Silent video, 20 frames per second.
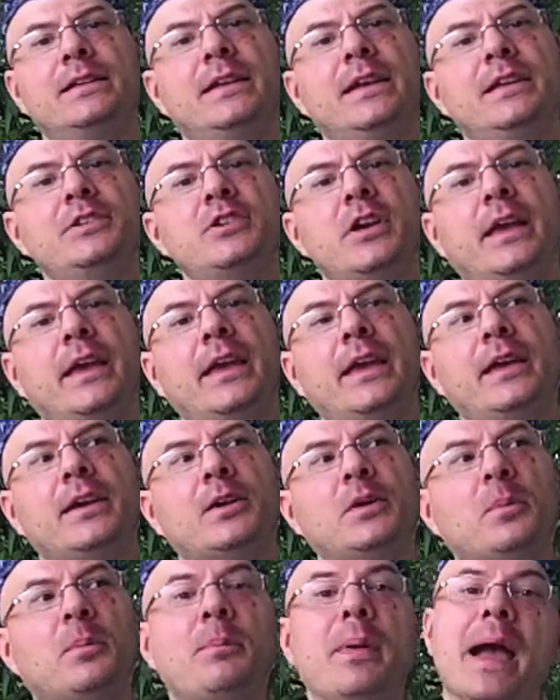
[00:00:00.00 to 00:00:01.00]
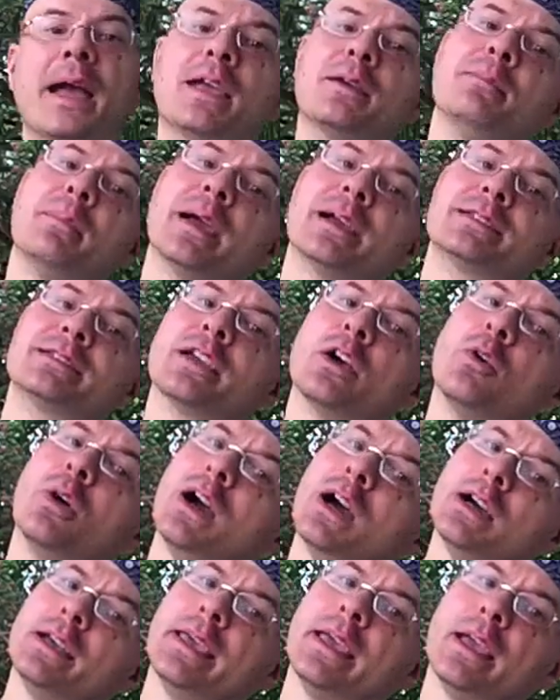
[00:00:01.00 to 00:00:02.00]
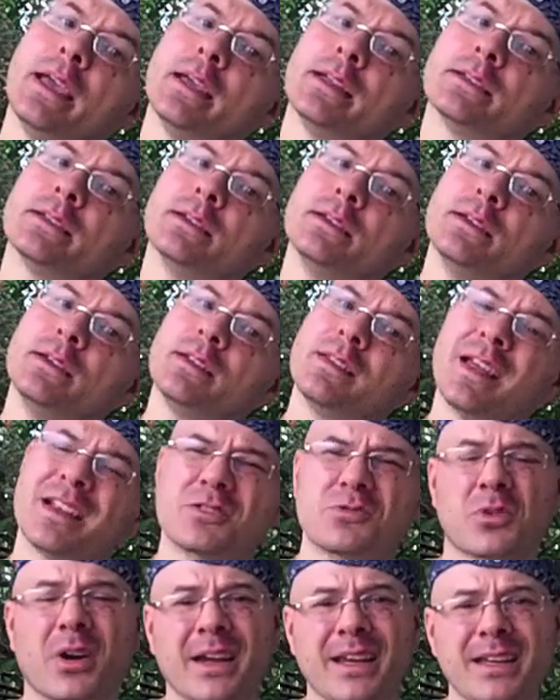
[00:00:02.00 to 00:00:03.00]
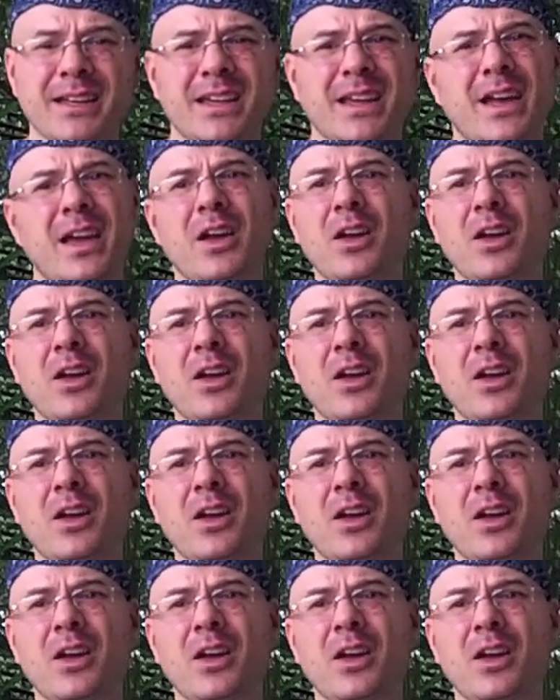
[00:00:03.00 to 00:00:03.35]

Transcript: DJ here, back in Mexico again. That's right.